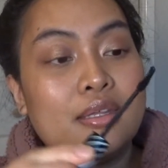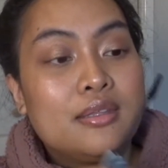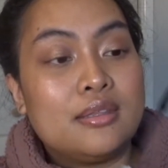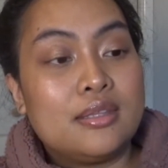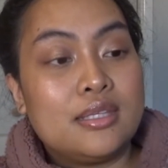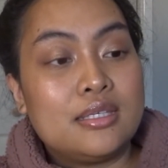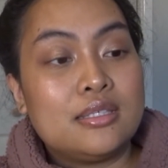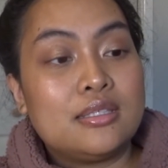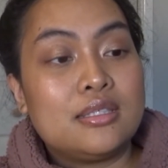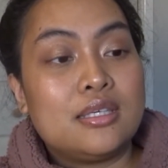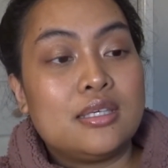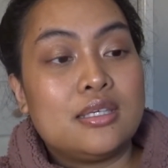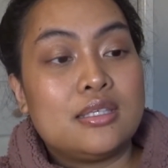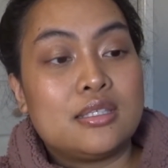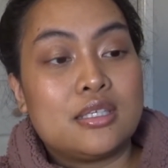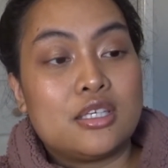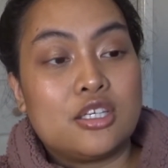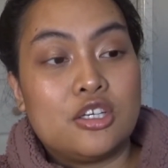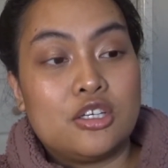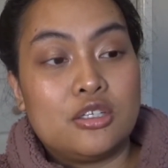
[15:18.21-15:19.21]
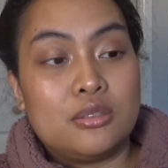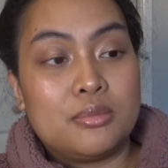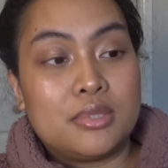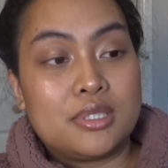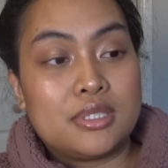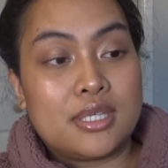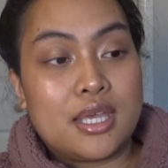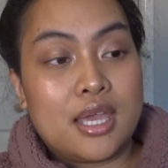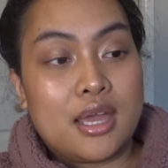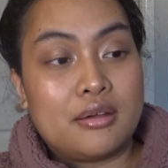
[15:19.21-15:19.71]
This is a good
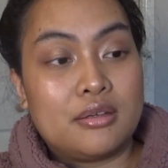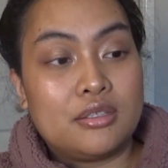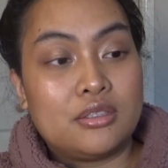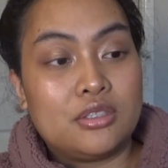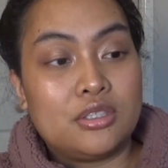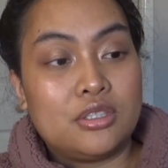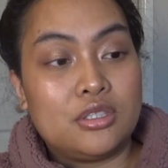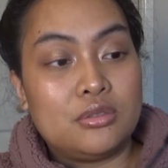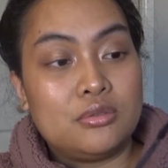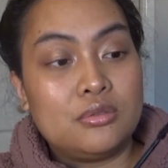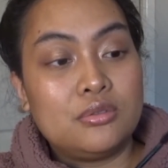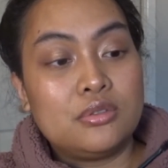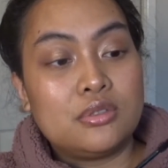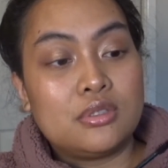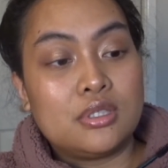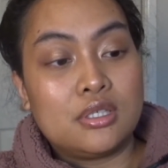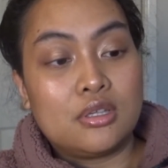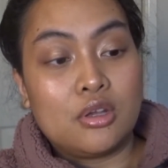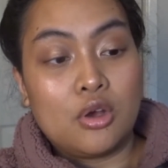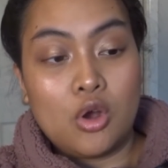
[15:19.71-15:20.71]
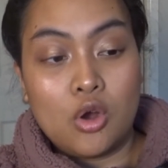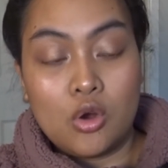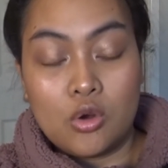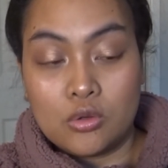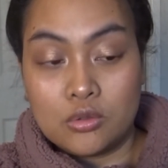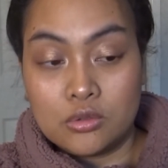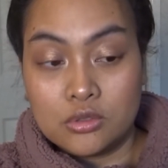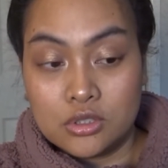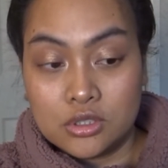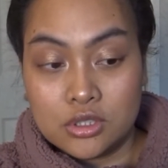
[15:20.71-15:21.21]
mascara to use. It
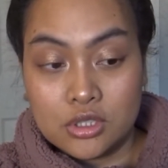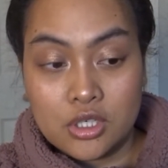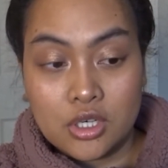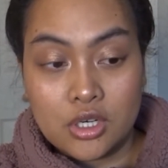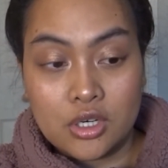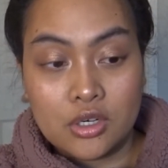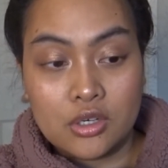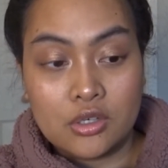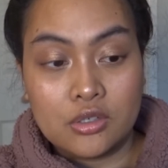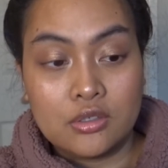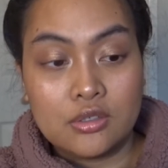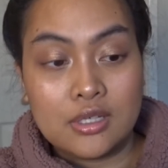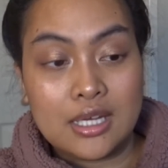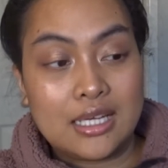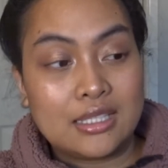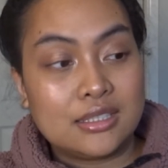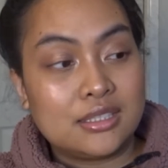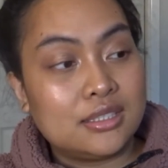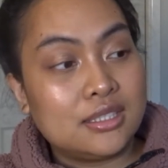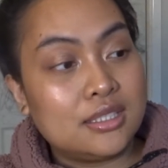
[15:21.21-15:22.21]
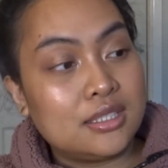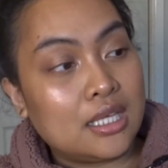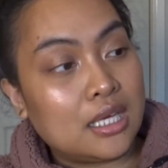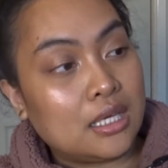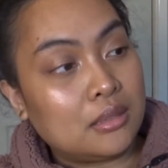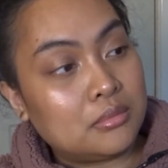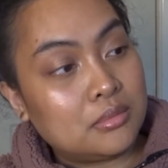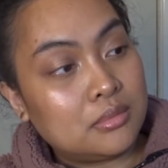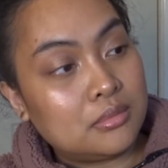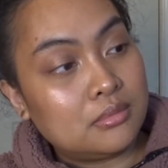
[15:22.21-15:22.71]
holds the curl, as the
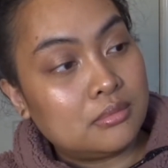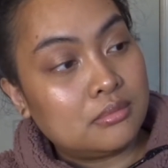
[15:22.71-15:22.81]
name